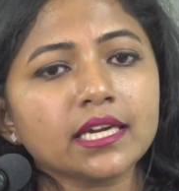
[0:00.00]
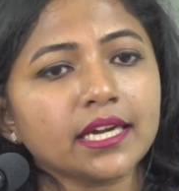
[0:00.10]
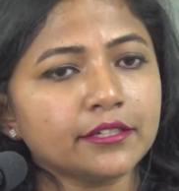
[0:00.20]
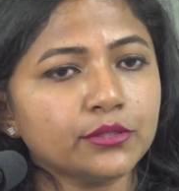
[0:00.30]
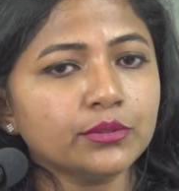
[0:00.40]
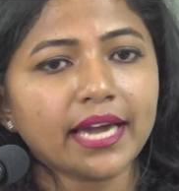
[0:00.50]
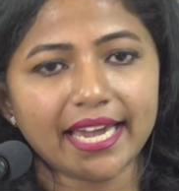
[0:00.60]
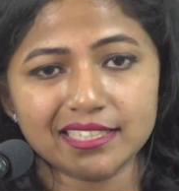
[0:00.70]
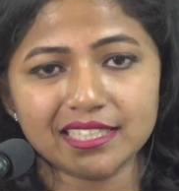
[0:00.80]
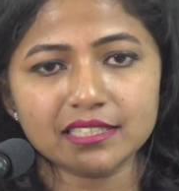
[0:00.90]
can do
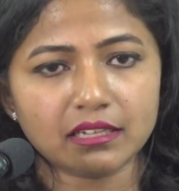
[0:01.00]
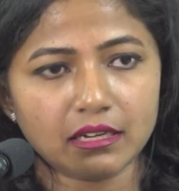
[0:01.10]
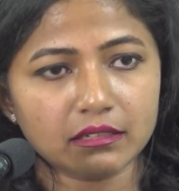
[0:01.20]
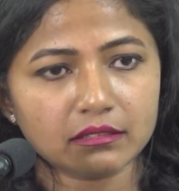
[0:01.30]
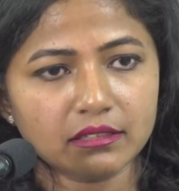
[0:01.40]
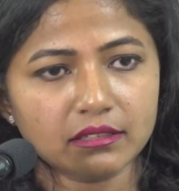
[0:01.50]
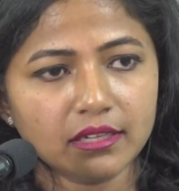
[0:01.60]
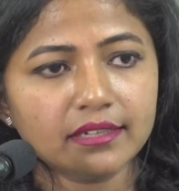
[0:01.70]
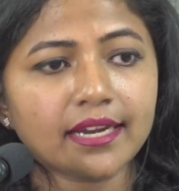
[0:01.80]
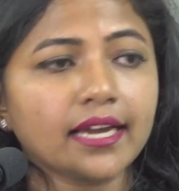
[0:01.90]
anything.
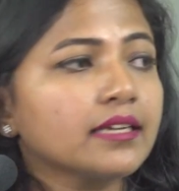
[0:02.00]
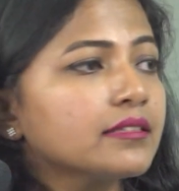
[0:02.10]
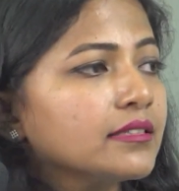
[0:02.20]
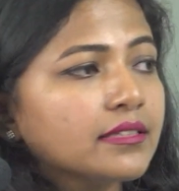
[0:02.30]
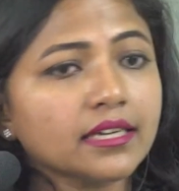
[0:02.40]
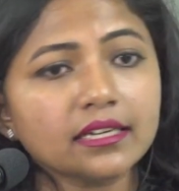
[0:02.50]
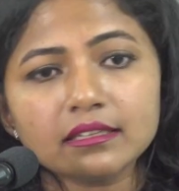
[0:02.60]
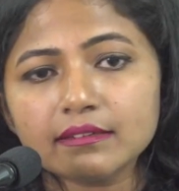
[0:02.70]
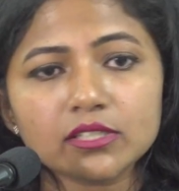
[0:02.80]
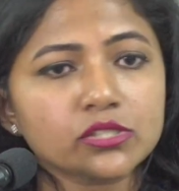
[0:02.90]
Neither the
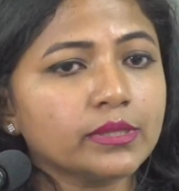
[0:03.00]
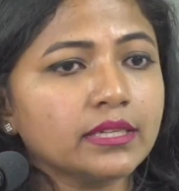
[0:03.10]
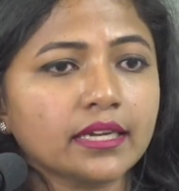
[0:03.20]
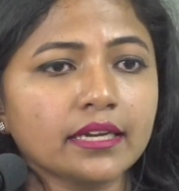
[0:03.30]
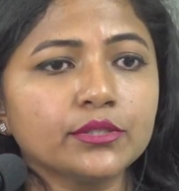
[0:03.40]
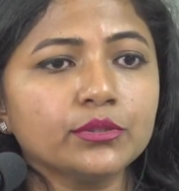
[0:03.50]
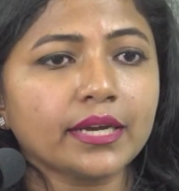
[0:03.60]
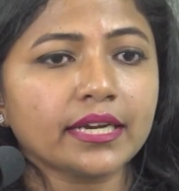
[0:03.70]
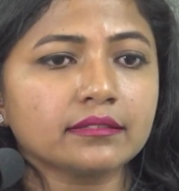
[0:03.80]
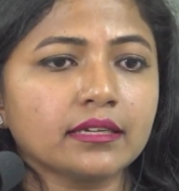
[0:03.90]
individual can do
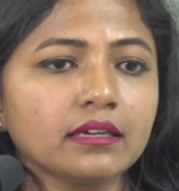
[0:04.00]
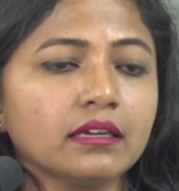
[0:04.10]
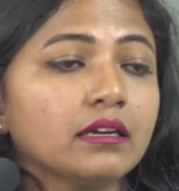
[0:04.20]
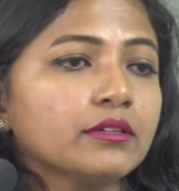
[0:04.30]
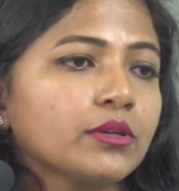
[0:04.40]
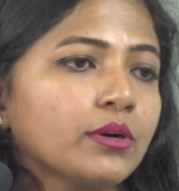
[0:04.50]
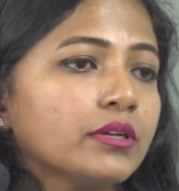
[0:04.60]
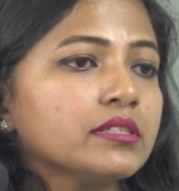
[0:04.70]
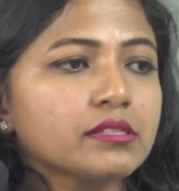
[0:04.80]
anything, nor the